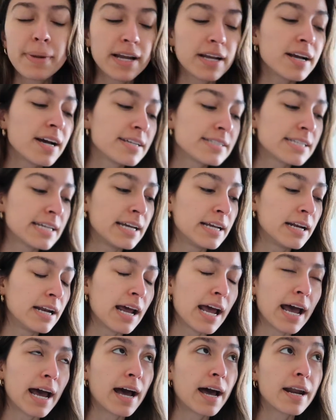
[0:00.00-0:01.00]
My cousin
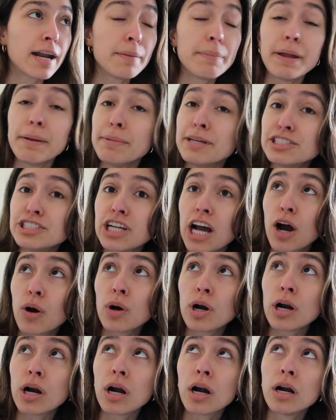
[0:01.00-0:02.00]
had a baby
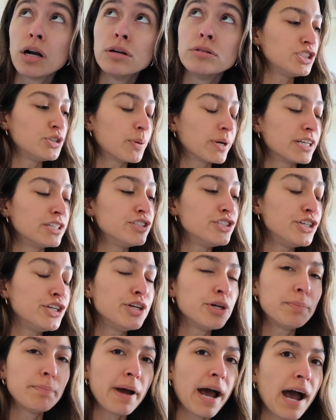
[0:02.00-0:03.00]
shower. She wanted
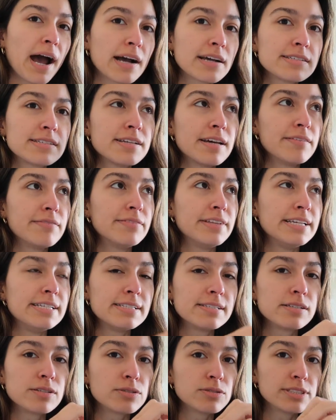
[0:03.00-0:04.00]
two packs of
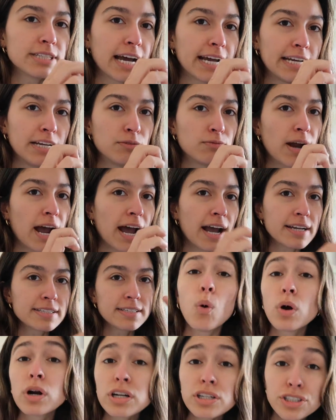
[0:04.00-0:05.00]
these little tiny rags.
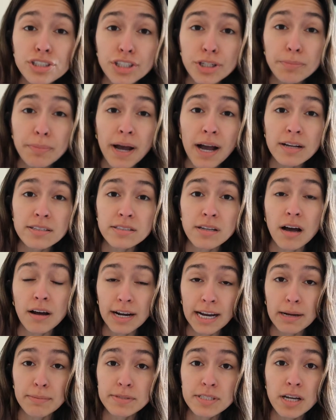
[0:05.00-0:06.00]
Order two packs
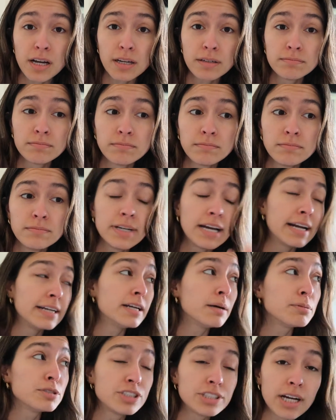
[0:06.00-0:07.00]
on Amazon. And I
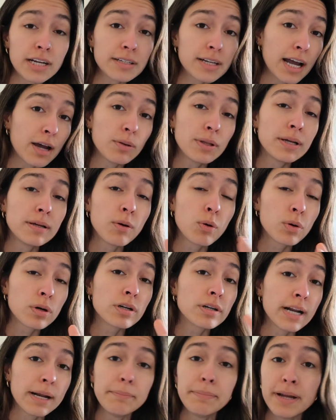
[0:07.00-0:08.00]
double checked. I only
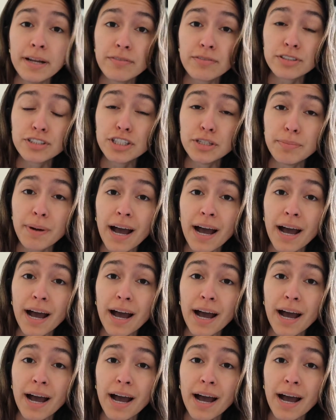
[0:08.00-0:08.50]
ordered and paid for two